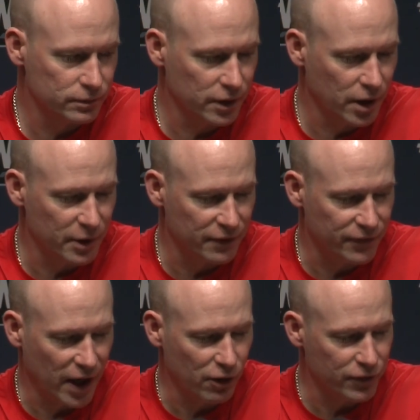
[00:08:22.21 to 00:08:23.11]
If
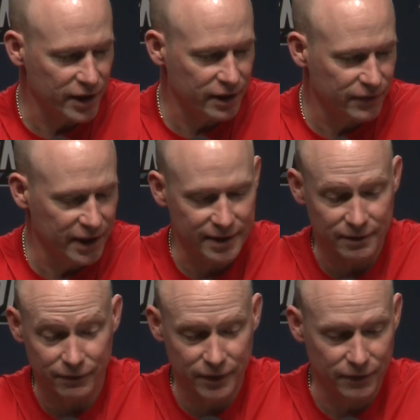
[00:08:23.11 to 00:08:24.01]
he
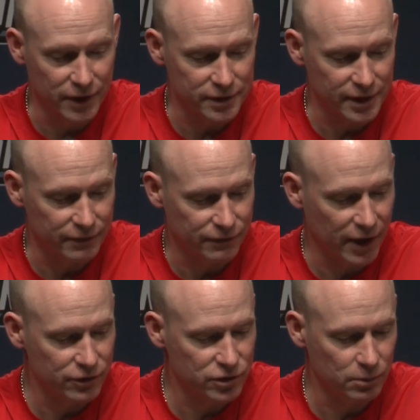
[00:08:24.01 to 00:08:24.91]
doesn't get in
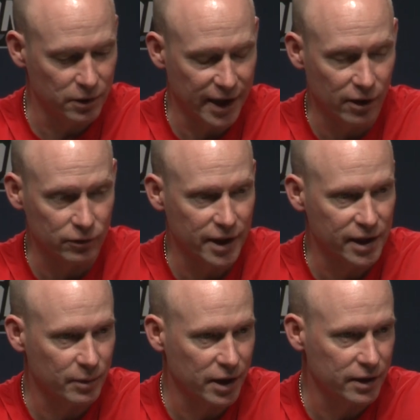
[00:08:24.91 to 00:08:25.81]
foul trouble and they don't take
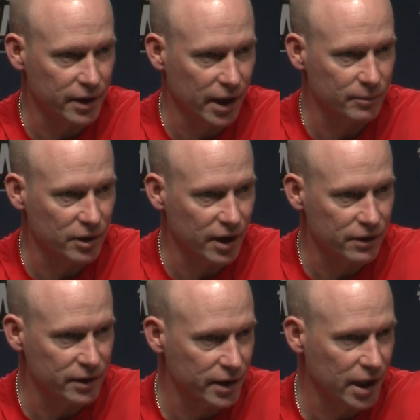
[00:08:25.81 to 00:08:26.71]
him out of the game, then I
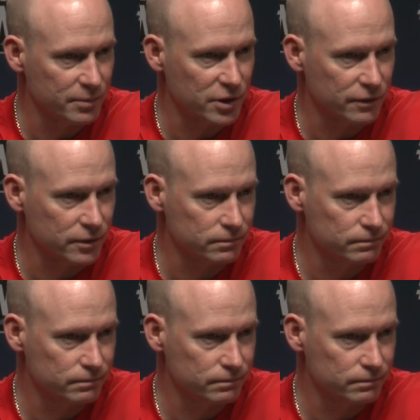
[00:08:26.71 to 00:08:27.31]
think the game's different.